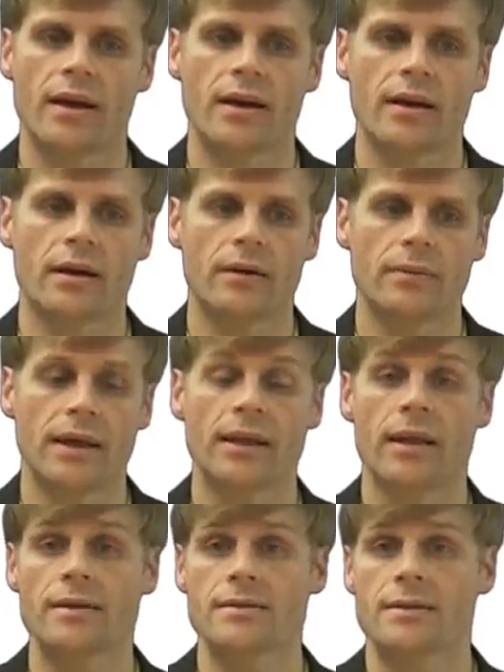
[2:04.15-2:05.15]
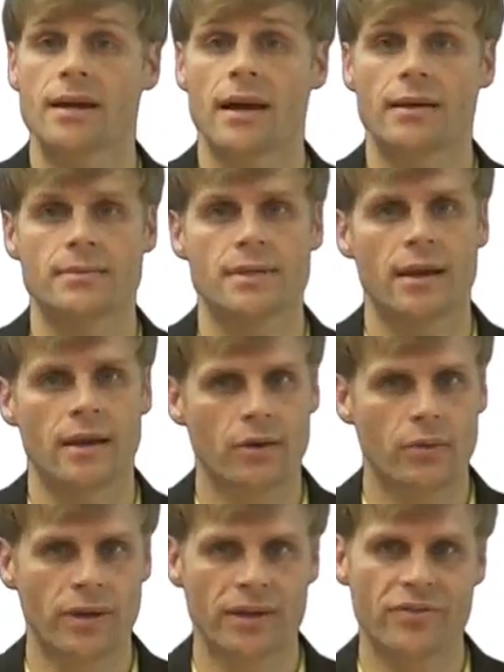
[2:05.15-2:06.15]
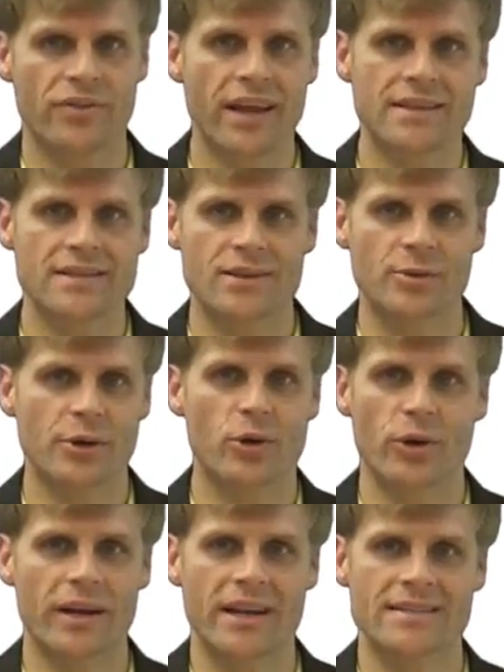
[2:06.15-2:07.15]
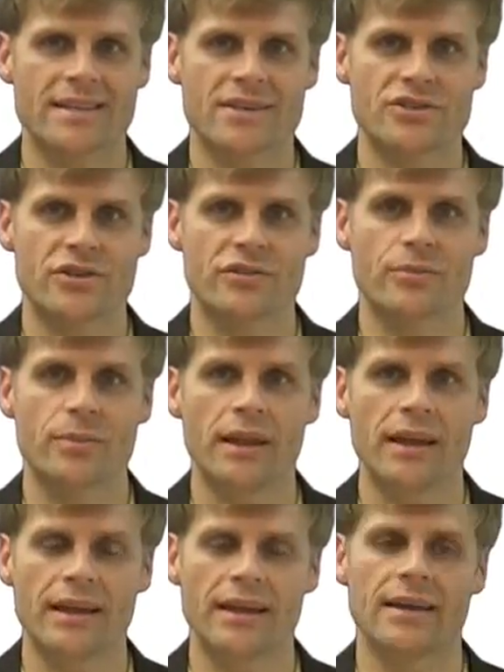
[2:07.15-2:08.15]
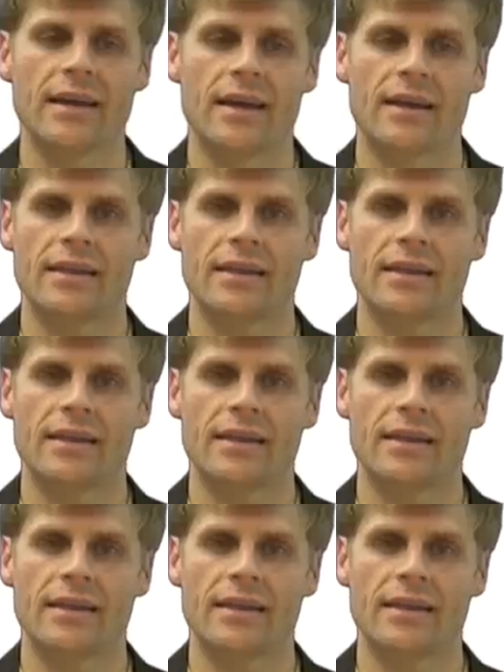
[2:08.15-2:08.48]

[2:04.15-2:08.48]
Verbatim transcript: Um, and lots of times with fancy reorganization of the plan,